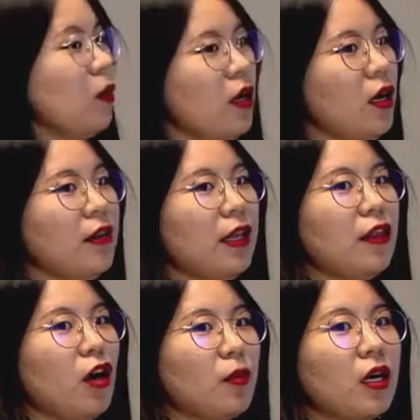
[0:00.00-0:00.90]
uh, the
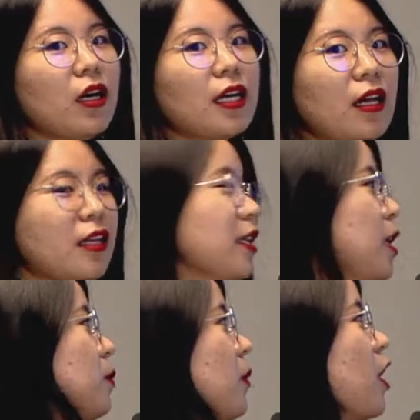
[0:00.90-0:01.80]
normal
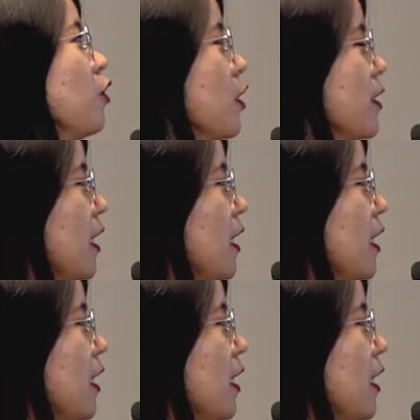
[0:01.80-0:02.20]
gadolinium contrast